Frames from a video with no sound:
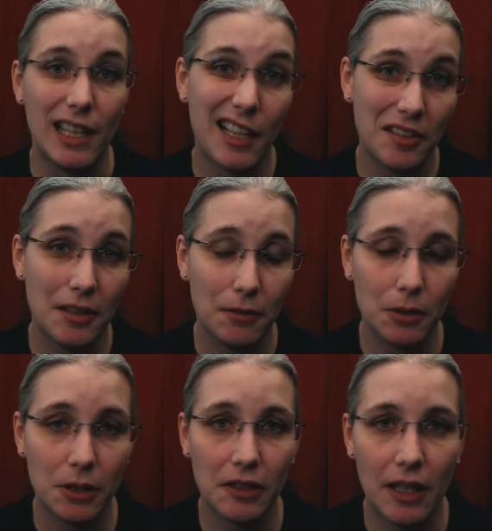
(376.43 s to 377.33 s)
last year,
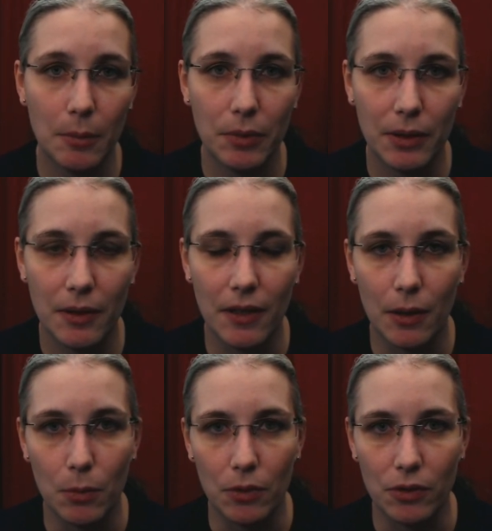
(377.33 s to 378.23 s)
for example,
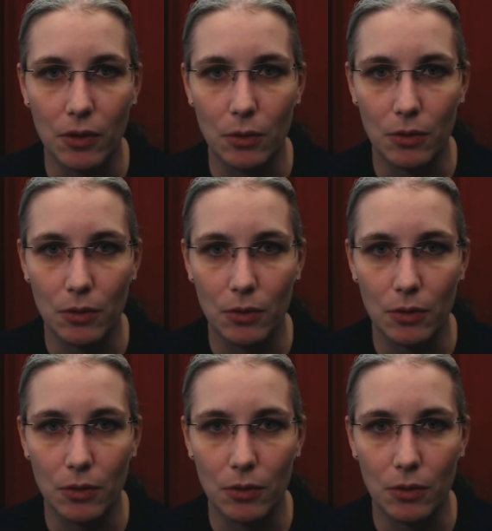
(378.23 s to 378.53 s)
there was no